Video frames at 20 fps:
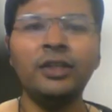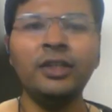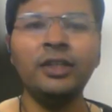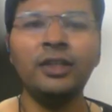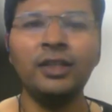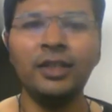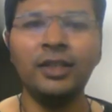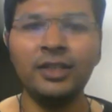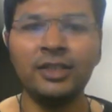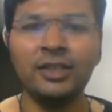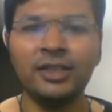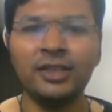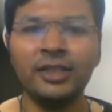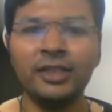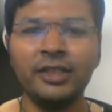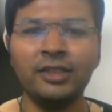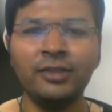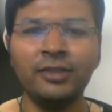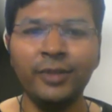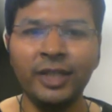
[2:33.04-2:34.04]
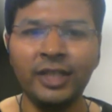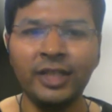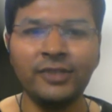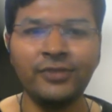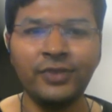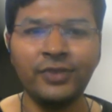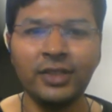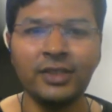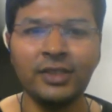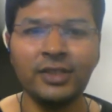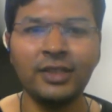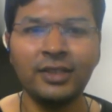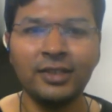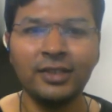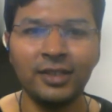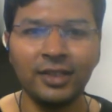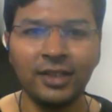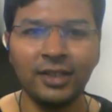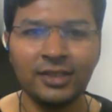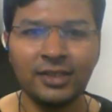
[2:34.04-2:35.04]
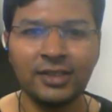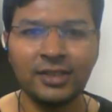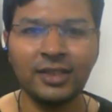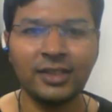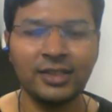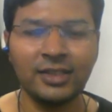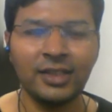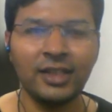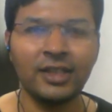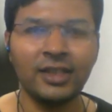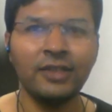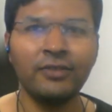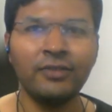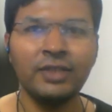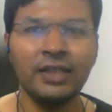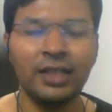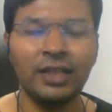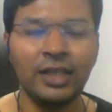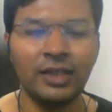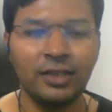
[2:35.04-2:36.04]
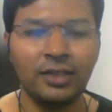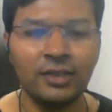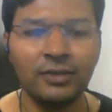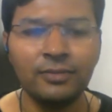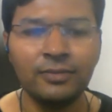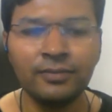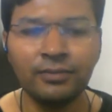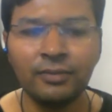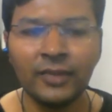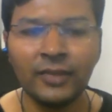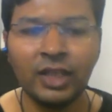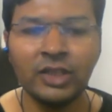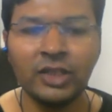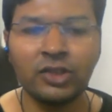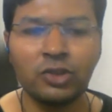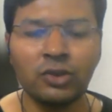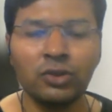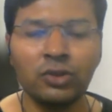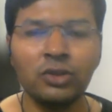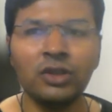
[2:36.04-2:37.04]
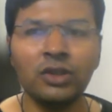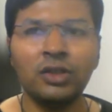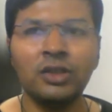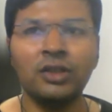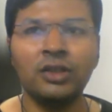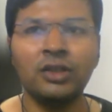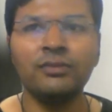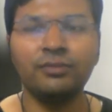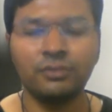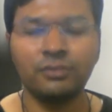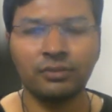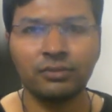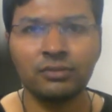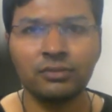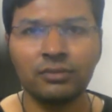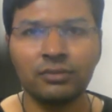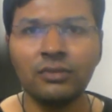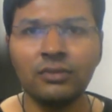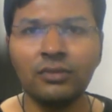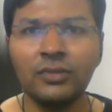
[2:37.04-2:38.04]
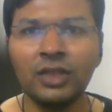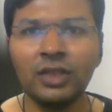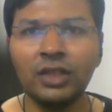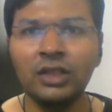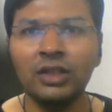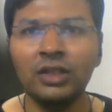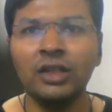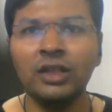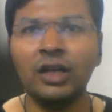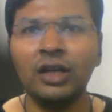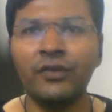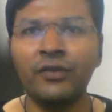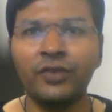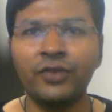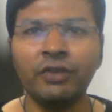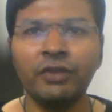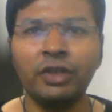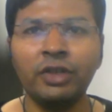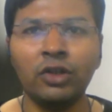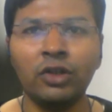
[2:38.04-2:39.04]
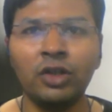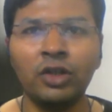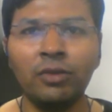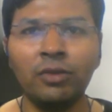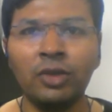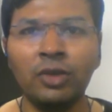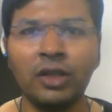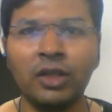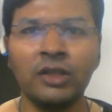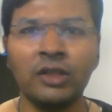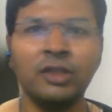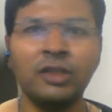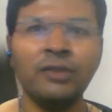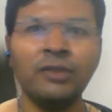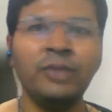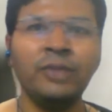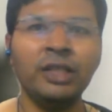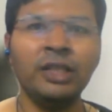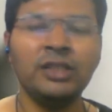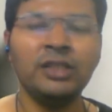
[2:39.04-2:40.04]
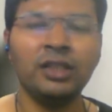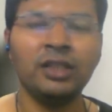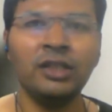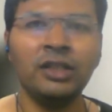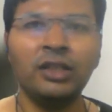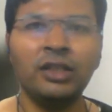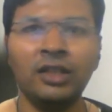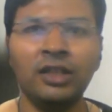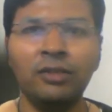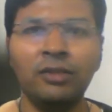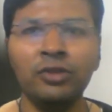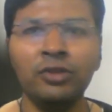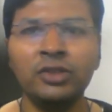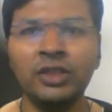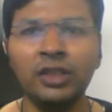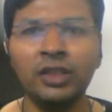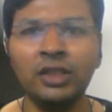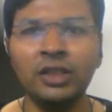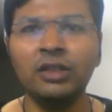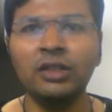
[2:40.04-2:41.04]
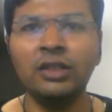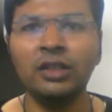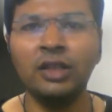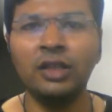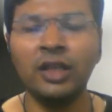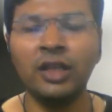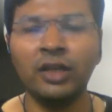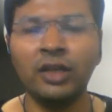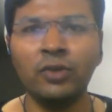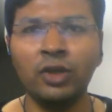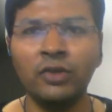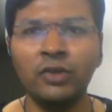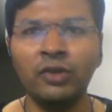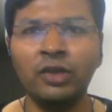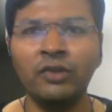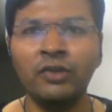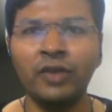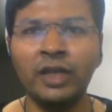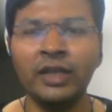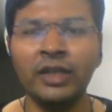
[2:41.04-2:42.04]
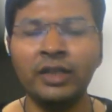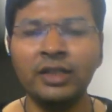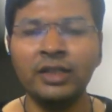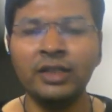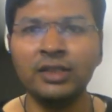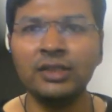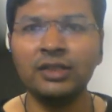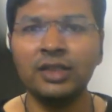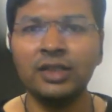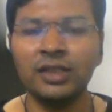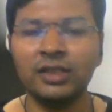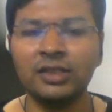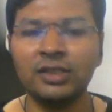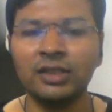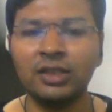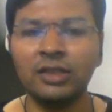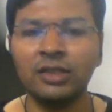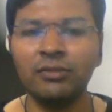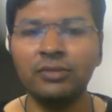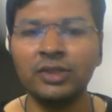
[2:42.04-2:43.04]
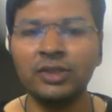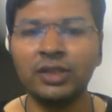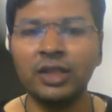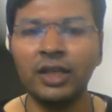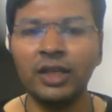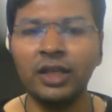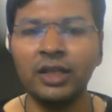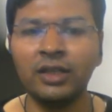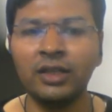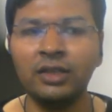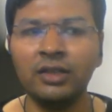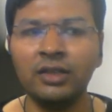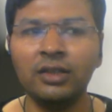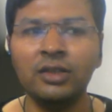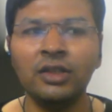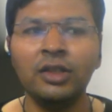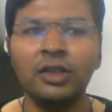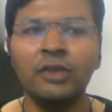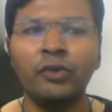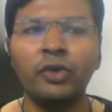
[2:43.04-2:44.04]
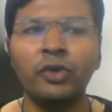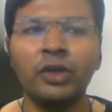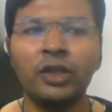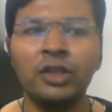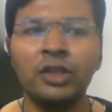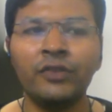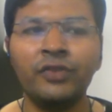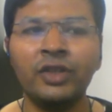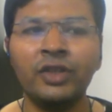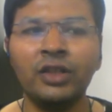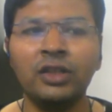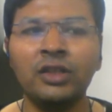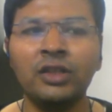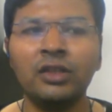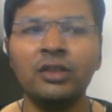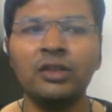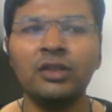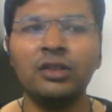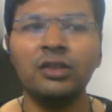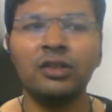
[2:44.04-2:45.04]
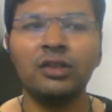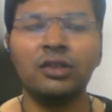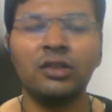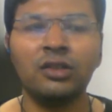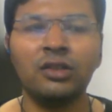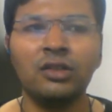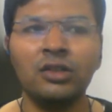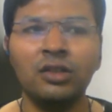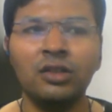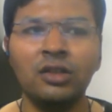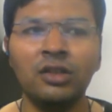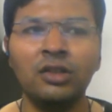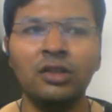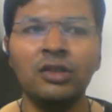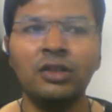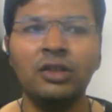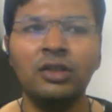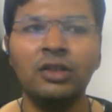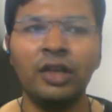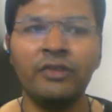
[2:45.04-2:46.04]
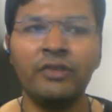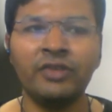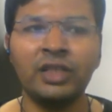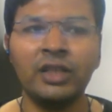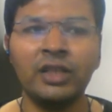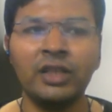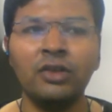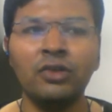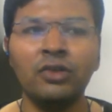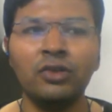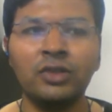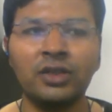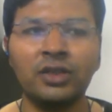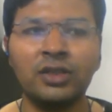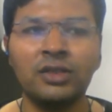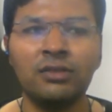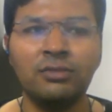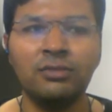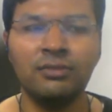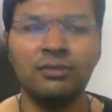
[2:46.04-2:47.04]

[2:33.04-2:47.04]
detail. Let's set the base first, and then let's get started with that. So after we talked about like the basic LWC, like why it is, next comes what are different lifecycle hooks.